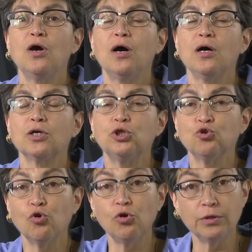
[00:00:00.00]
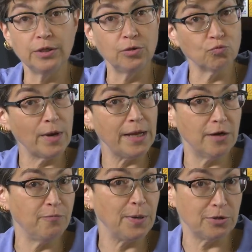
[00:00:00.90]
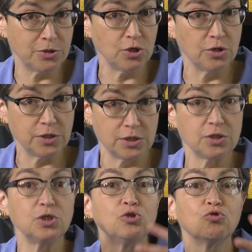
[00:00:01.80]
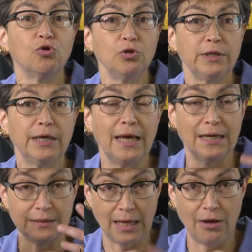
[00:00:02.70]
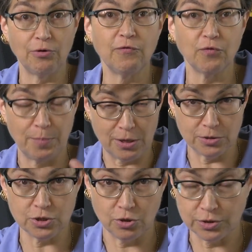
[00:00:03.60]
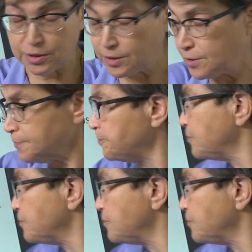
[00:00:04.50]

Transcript: uh, controlling the rate of peristalsis, controlling and allowing for peristalsis.